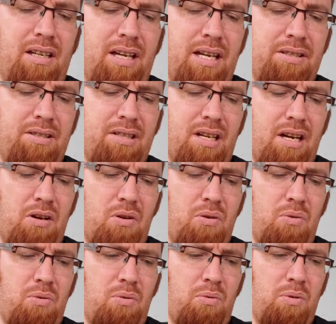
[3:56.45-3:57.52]
And
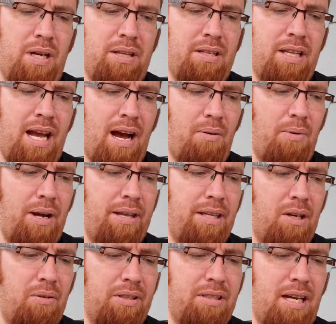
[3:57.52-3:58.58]
so, and then that way,
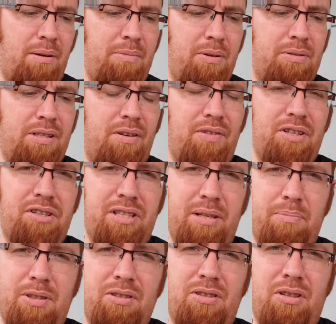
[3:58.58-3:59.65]
the only time it was ever
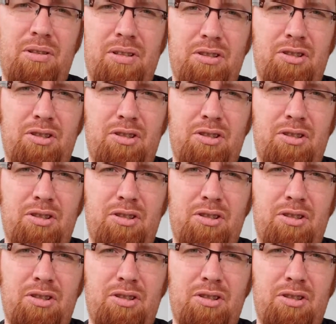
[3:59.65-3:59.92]
shipped is to the